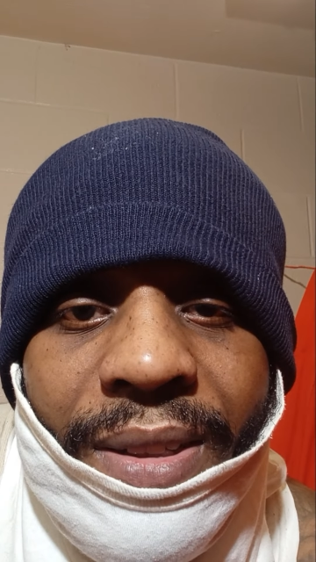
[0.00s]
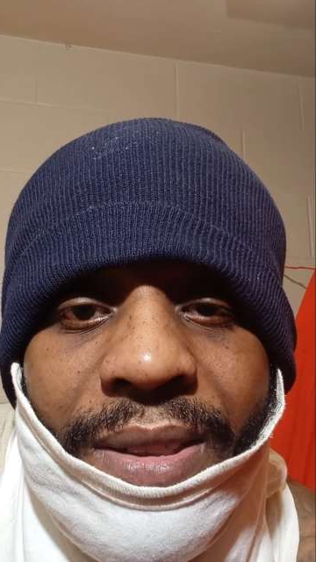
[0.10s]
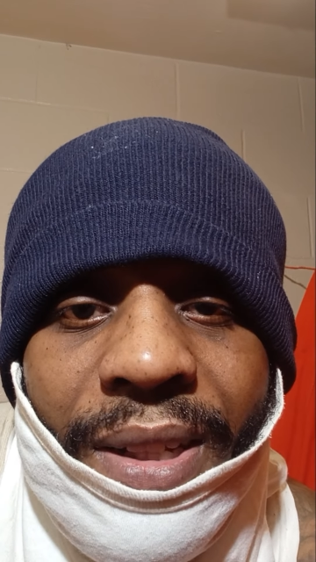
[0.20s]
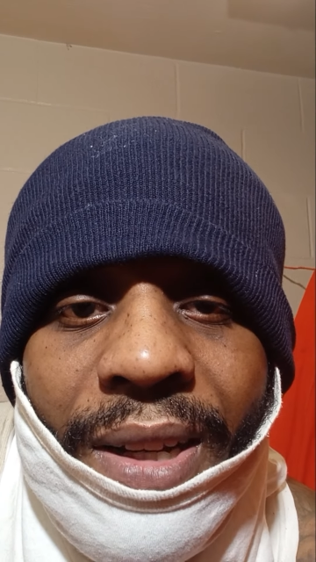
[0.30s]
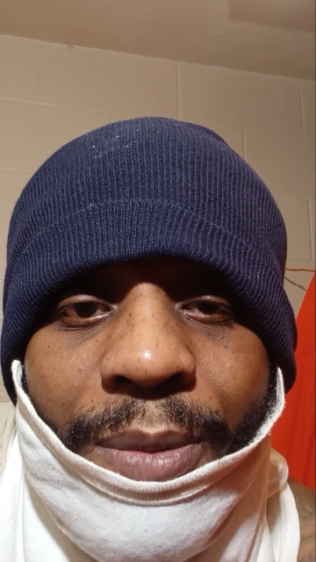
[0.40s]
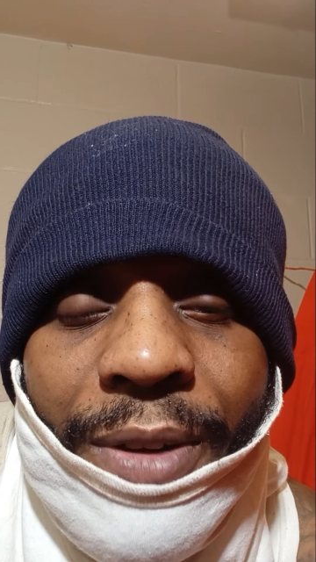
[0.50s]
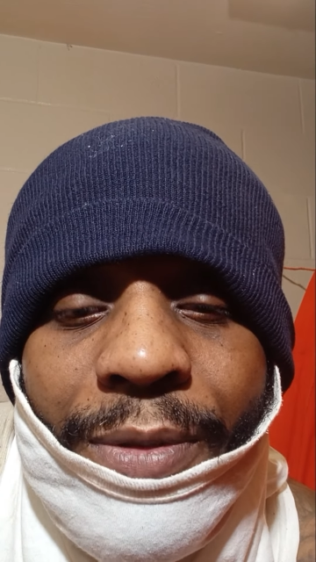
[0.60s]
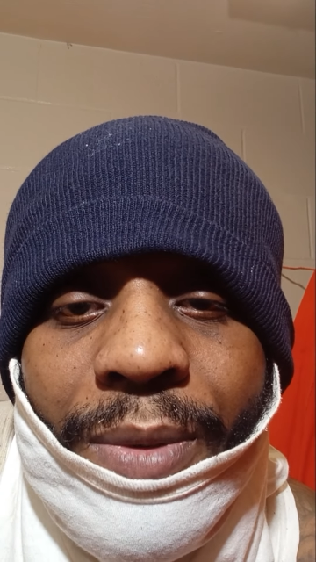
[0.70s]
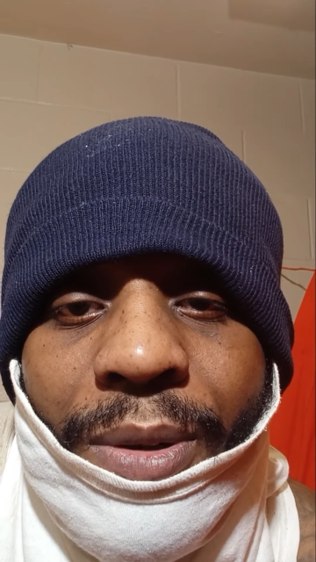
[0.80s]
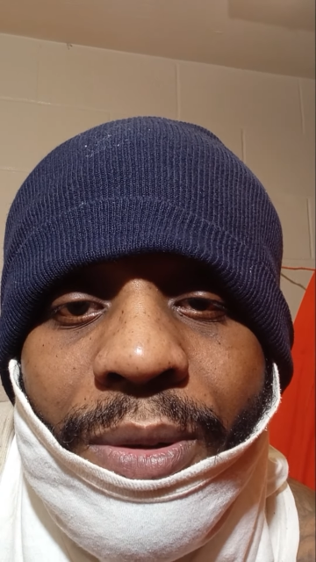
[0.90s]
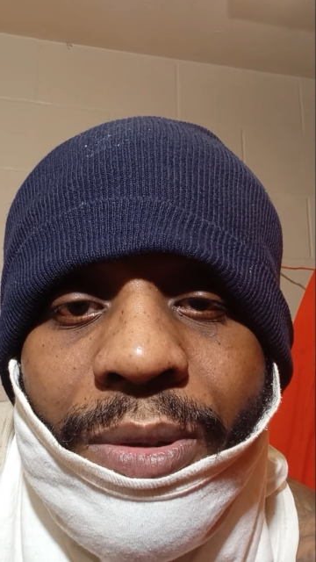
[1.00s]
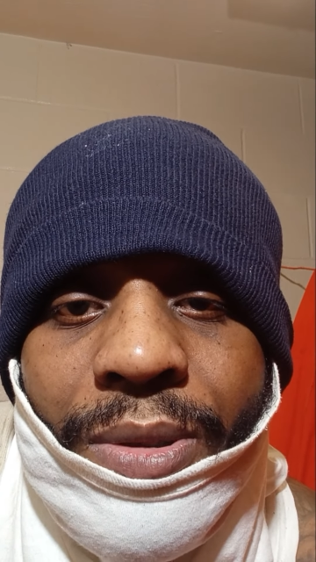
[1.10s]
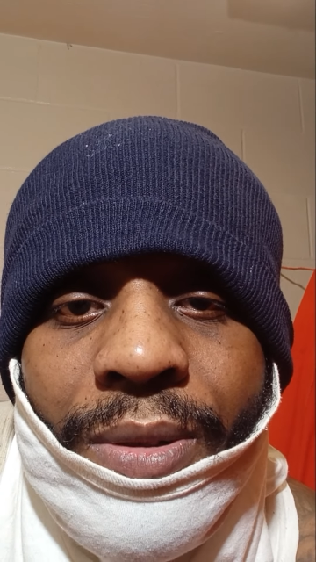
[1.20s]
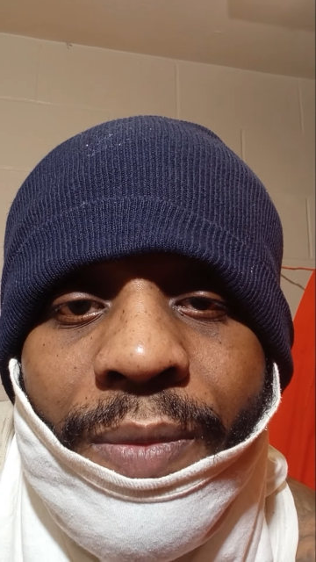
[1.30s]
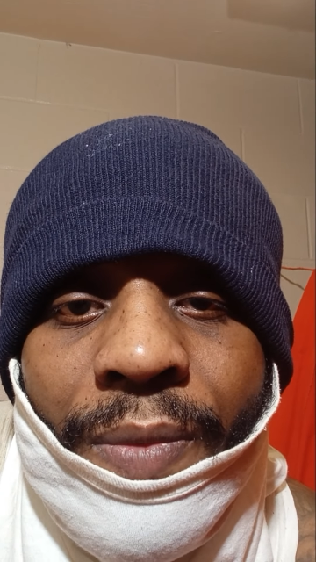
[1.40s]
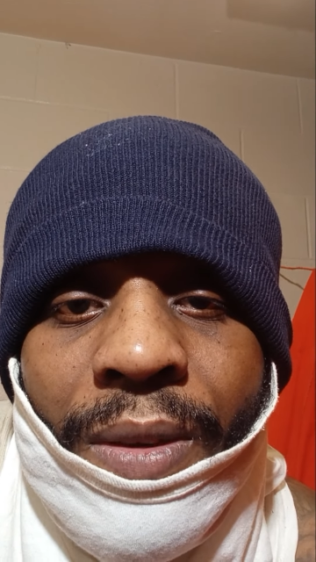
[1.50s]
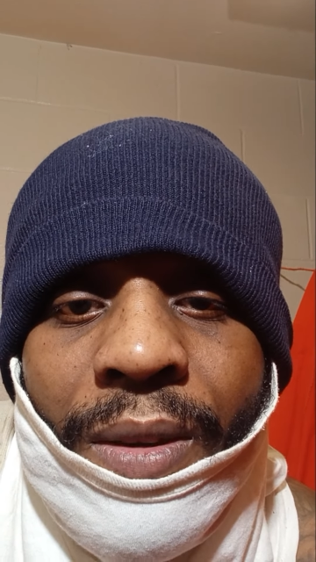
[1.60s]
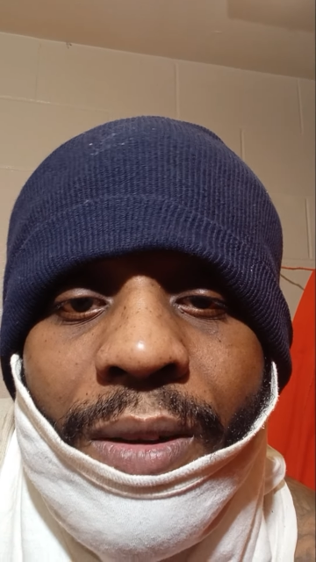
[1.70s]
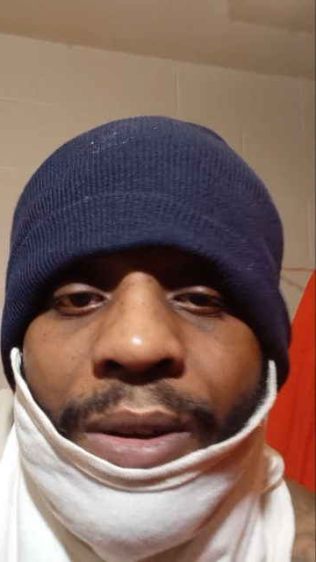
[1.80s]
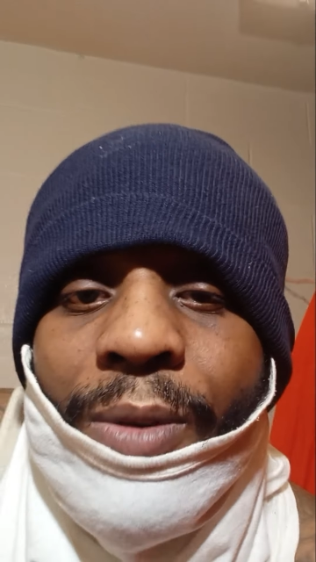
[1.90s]
stay away from those
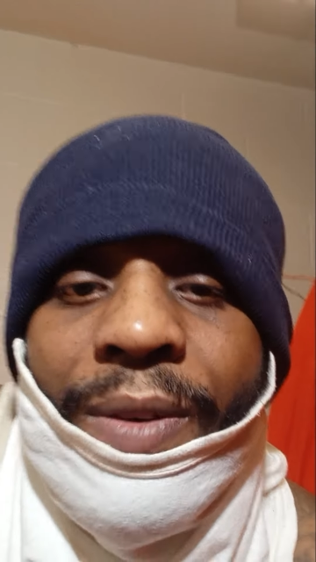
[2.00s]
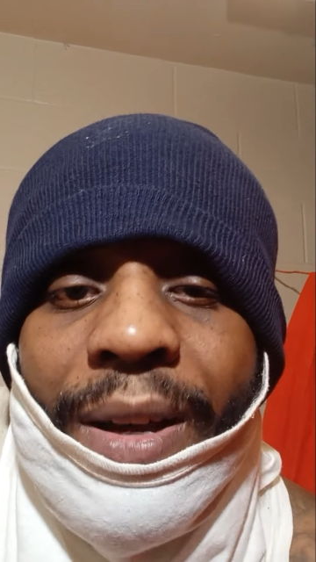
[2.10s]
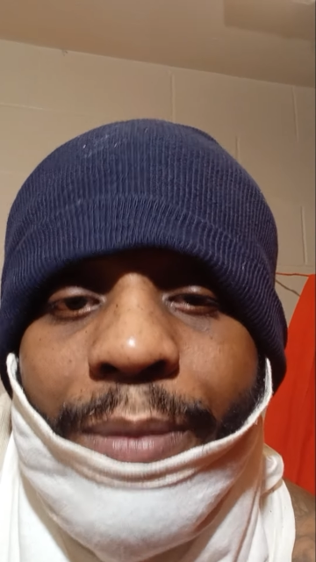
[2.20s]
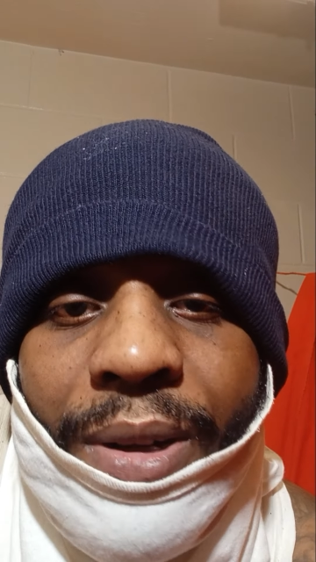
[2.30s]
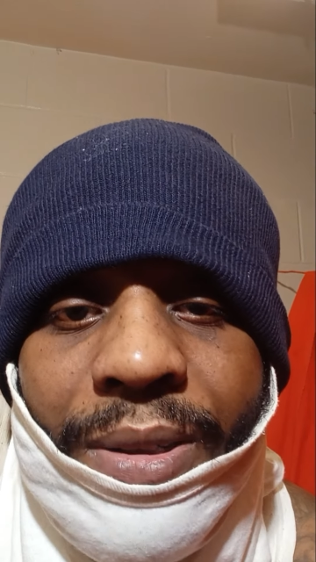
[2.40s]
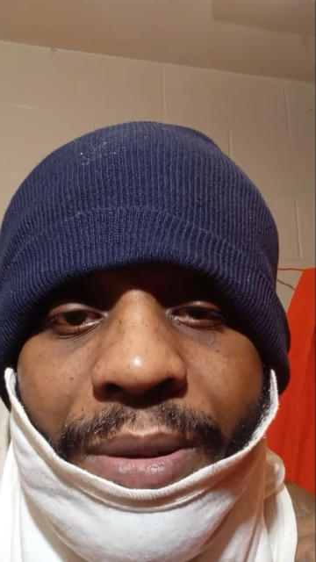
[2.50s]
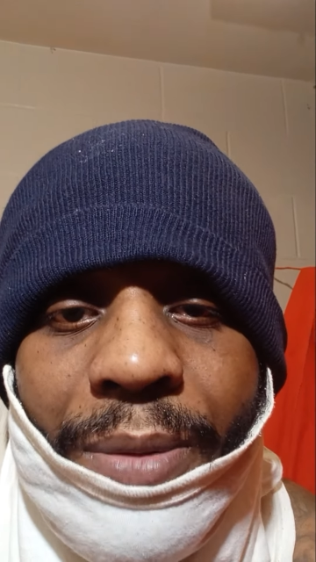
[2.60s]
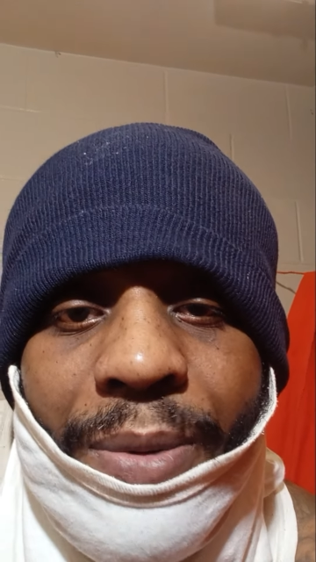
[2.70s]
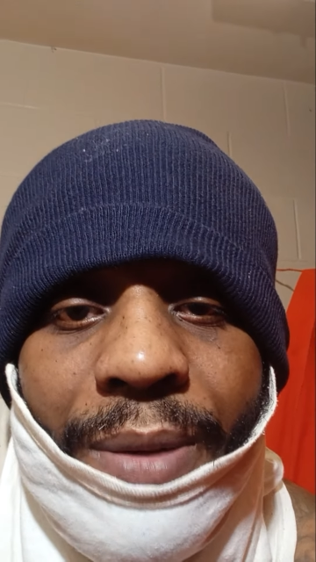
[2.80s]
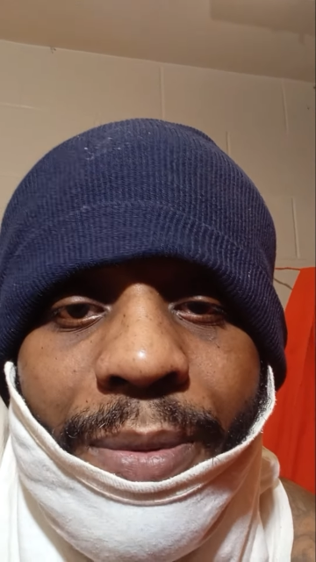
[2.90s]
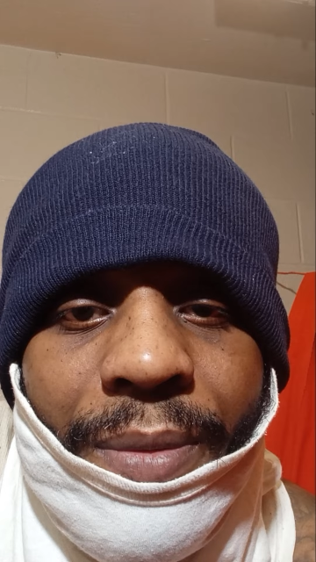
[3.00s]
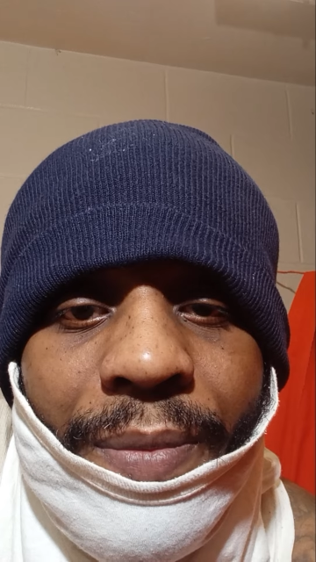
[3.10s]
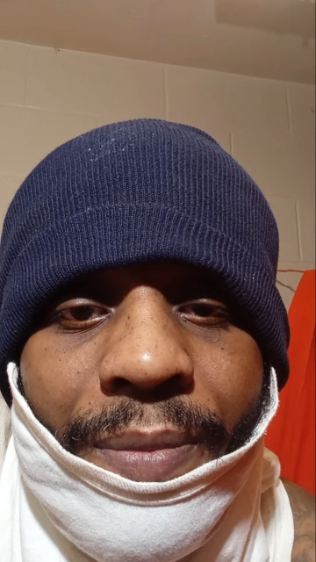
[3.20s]
low vibrational people.